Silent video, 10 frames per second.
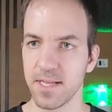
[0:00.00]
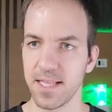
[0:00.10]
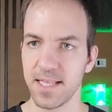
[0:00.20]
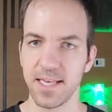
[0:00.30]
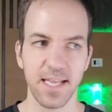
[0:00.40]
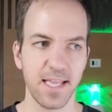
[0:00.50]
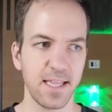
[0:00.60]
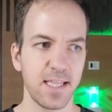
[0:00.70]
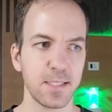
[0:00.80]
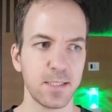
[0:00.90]
And then
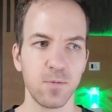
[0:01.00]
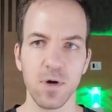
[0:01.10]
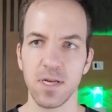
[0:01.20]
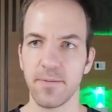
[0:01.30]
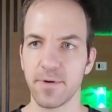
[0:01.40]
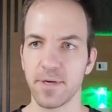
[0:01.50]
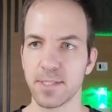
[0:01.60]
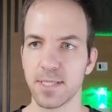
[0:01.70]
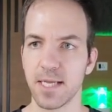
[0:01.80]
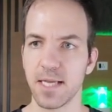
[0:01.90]
this one, I'm going to
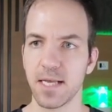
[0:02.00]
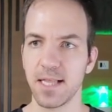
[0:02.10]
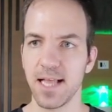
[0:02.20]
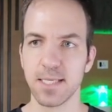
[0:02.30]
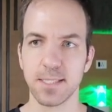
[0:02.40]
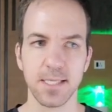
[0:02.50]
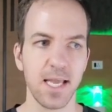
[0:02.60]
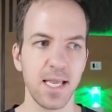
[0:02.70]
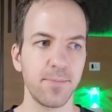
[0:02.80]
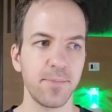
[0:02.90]
say class
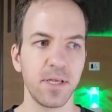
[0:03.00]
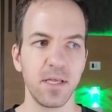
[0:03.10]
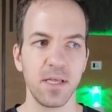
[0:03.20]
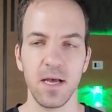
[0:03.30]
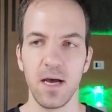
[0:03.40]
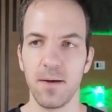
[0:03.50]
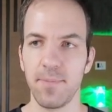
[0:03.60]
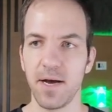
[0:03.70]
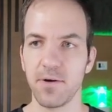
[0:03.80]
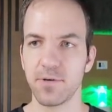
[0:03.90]
name
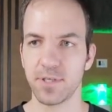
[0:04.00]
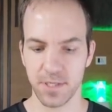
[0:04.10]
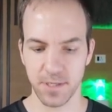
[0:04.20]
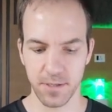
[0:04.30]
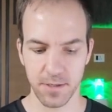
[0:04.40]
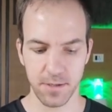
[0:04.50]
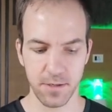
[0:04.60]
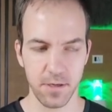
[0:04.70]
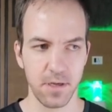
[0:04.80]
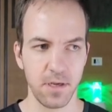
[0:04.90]
about
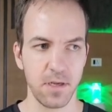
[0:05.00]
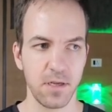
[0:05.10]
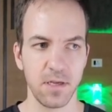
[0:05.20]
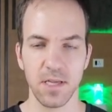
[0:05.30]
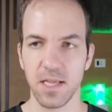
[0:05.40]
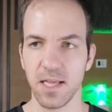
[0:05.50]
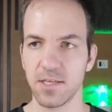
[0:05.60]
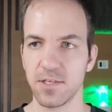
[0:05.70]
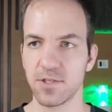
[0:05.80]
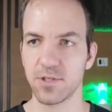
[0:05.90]

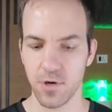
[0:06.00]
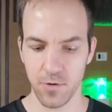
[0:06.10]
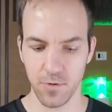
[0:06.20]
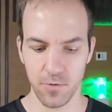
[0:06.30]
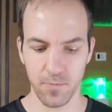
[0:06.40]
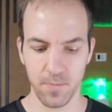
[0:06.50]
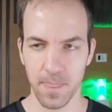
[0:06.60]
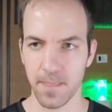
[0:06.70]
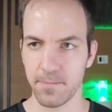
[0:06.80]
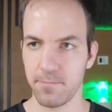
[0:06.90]
intro
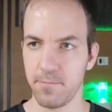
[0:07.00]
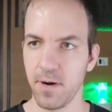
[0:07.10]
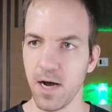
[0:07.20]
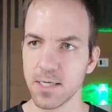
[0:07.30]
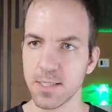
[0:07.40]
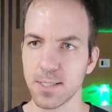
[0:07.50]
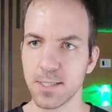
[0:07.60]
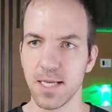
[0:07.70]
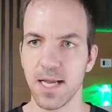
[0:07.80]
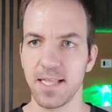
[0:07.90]

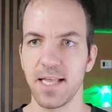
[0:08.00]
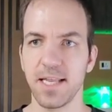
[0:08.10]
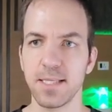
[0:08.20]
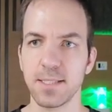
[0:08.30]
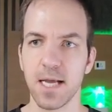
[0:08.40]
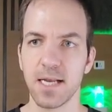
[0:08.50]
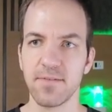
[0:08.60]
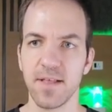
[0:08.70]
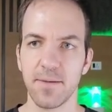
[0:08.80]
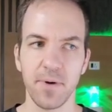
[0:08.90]
box. And then inside
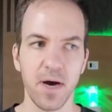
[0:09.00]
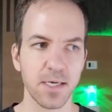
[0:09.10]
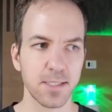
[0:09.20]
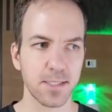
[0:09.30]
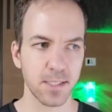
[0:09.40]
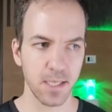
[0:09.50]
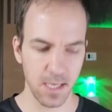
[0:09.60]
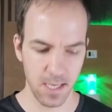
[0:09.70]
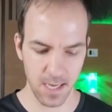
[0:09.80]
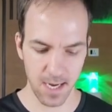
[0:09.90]
of that box,
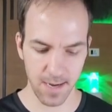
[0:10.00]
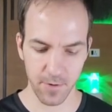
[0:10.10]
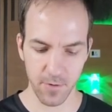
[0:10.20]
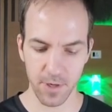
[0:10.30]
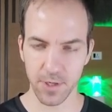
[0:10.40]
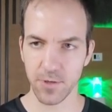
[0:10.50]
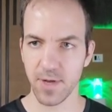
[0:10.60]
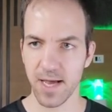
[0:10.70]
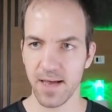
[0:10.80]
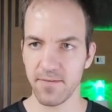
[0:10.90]
I'm going to
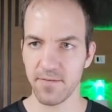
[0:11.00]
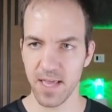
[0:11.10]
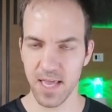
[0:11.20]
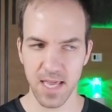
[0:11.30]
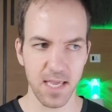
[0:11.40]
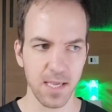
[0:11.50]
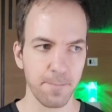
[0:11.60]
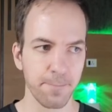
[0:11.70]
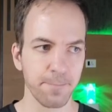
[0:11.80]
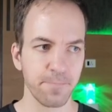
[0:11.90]
have a
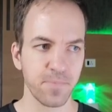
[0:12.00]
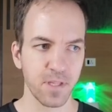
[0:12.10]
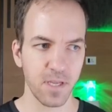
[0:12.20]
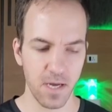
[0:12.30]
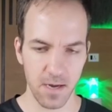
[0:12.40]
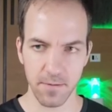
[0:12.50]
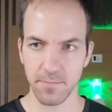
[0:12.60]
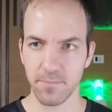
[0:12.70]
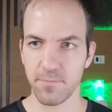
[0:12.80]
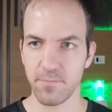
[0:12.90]

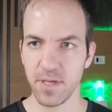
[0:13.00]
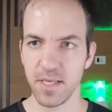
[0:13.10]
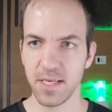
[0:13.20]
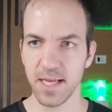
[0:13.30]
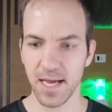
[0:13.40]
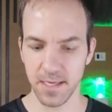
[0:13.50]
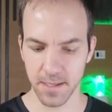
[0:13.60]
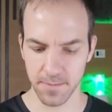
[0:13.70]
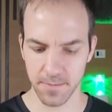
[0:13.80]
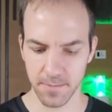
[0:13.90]
p tag.